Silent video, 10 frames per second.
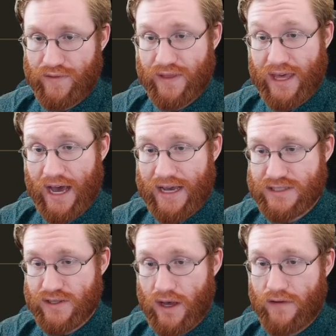In the
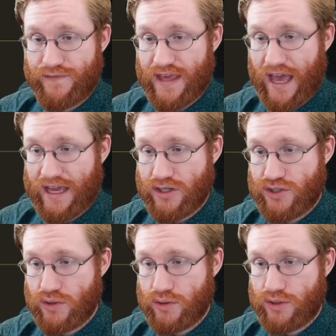guise of the
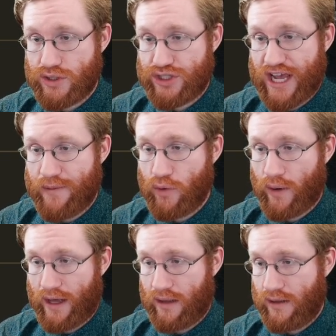angel
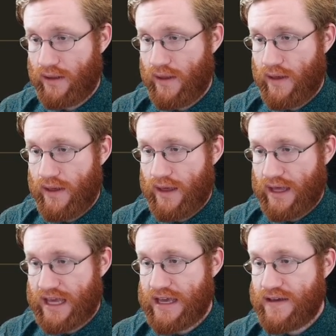Chamuel,
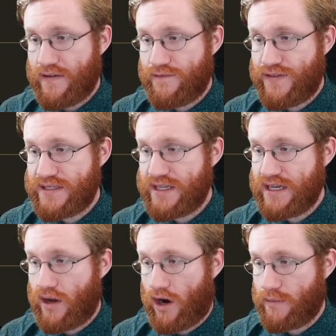he
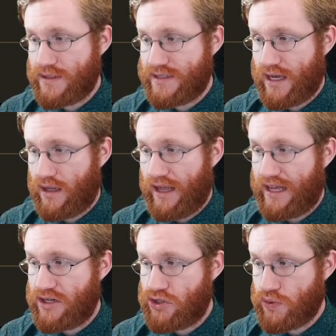visited Armazel
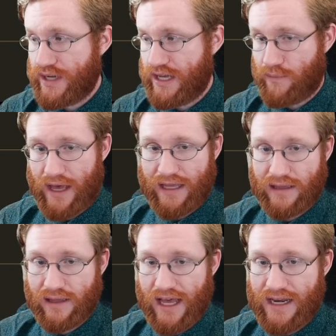in a dream
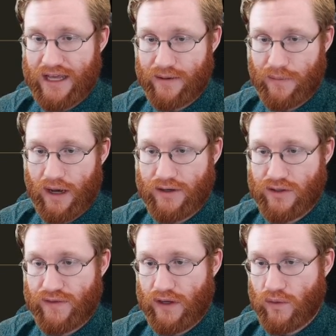and led him
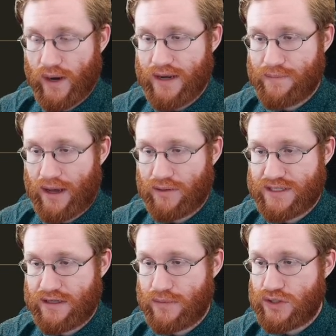under the great
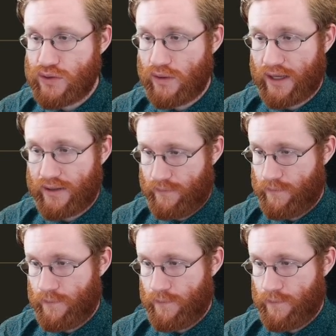mountain Medulla.